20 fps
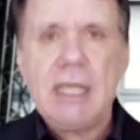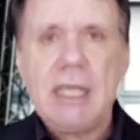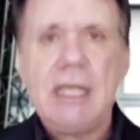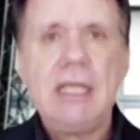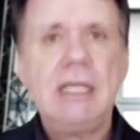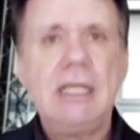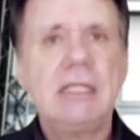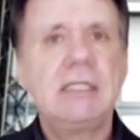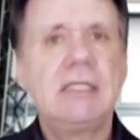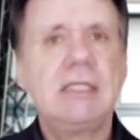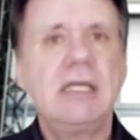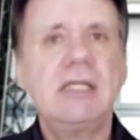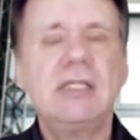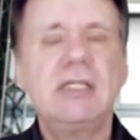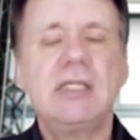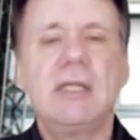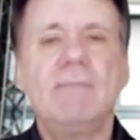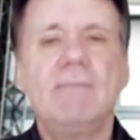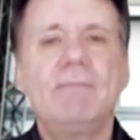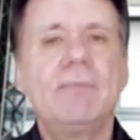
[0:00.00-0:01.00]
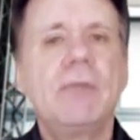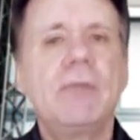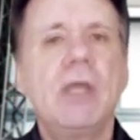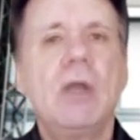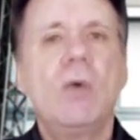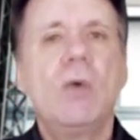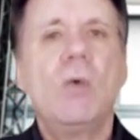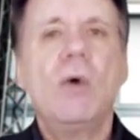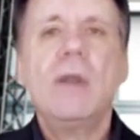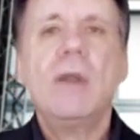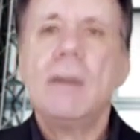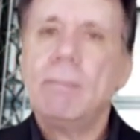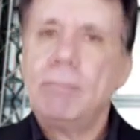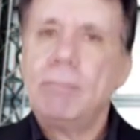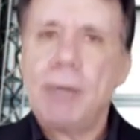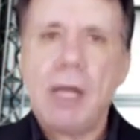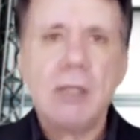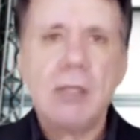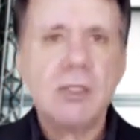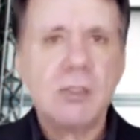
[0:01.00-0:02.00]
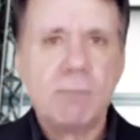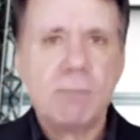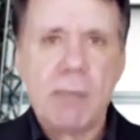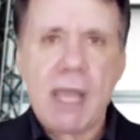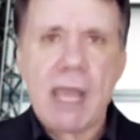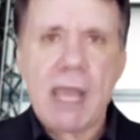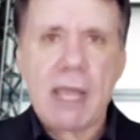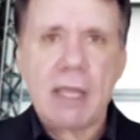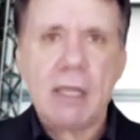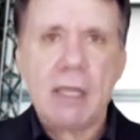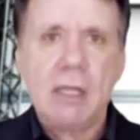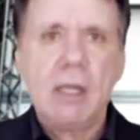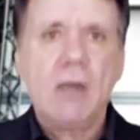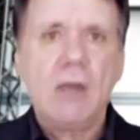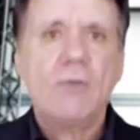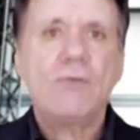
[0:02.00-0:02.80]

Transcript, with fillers: In addition, what a bounce back